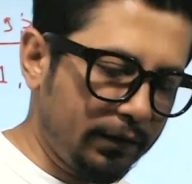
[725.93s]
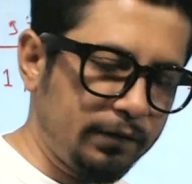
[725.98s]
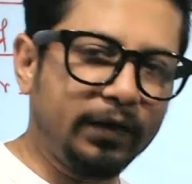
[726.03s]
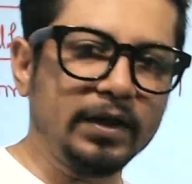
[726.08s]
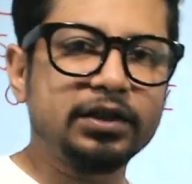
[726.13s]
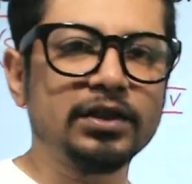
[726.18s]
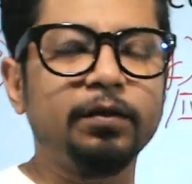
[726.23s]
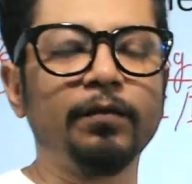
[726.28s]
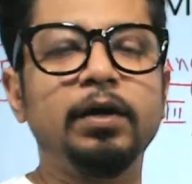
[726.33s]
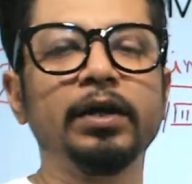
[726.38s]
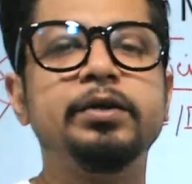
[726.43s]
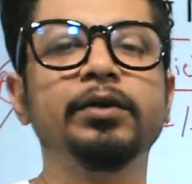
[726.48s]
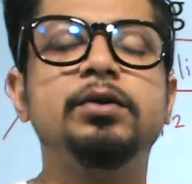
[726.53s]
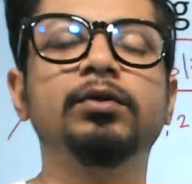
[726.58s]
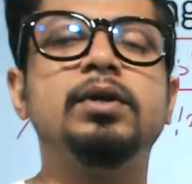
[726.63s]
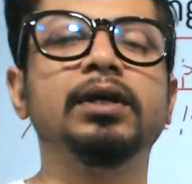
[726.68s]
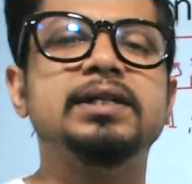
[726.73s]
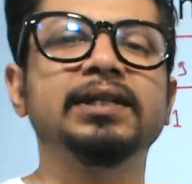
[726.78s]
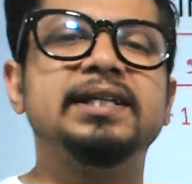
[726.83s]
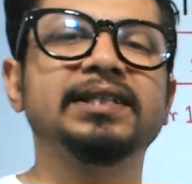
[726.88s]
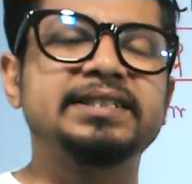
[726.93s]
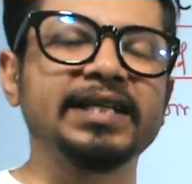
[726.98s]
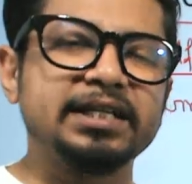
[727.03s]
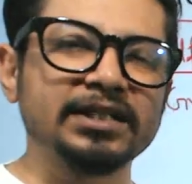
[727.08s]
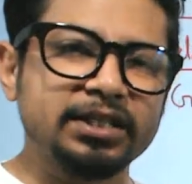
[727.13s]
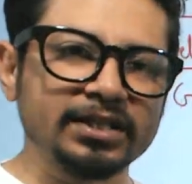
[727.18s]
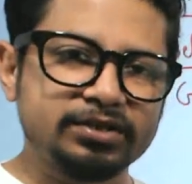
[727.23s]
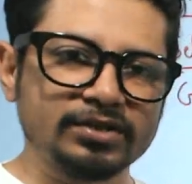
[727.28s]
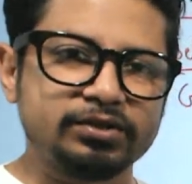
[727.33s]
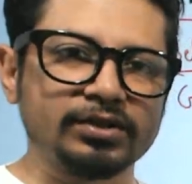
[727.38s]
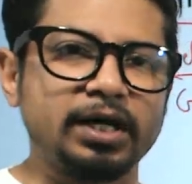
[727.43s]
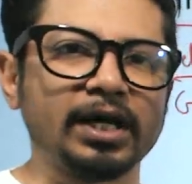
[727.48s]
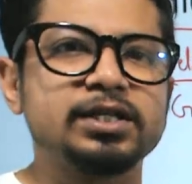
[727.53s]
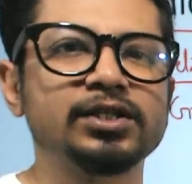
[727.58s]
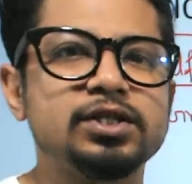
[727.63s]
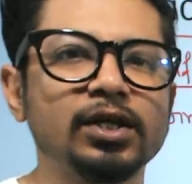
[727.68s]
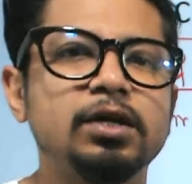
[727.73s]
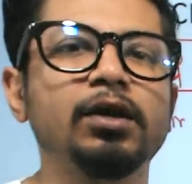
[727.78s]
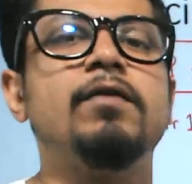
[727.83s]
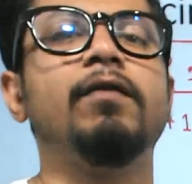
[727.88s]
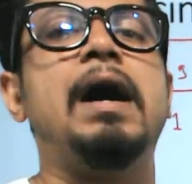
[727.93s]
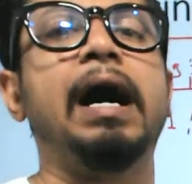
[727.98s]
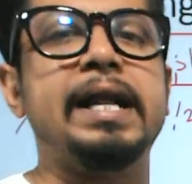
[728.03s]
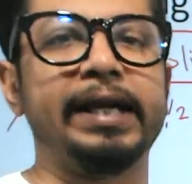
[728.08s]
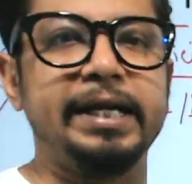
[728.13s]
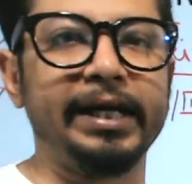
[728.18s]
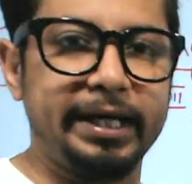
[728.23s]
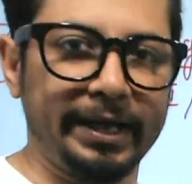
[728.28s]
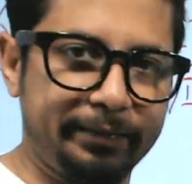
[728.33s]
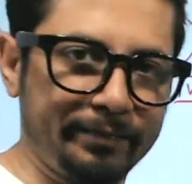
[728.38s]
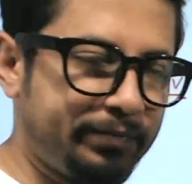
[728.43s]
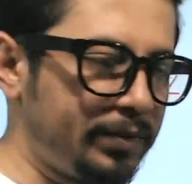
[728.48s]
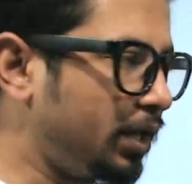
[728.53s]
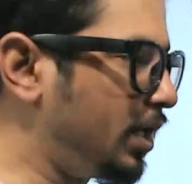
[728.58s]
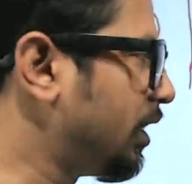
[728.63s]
first of all you need to understand the structure of RNA